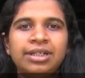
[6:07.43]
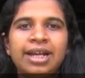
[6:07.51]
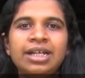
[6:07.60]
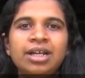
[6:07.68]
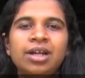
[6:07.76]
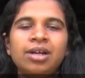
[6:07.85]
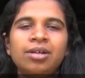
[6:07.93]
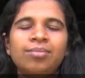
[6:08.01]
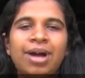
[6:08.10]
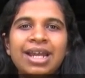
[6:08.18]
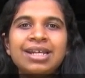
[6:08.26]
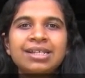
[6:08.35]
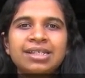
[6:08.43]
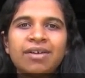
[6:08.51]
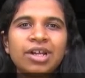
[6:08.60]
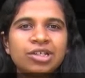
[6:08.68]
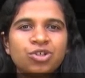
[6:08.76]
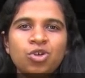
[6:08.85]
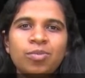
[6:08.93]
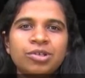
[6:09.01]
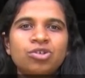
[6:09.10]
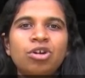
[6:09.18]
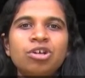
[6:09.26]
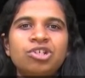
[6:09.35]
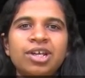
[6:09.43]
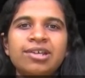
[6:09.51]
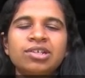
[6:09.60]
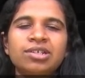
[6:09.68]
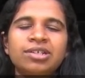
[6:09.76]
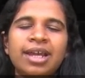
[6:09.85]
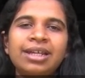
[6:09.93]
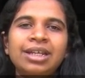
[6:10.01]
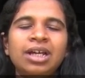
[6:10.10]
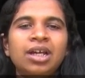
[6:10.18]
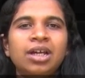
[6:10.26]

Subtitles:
Right? Minus 7x cubed, it's going to change its sign.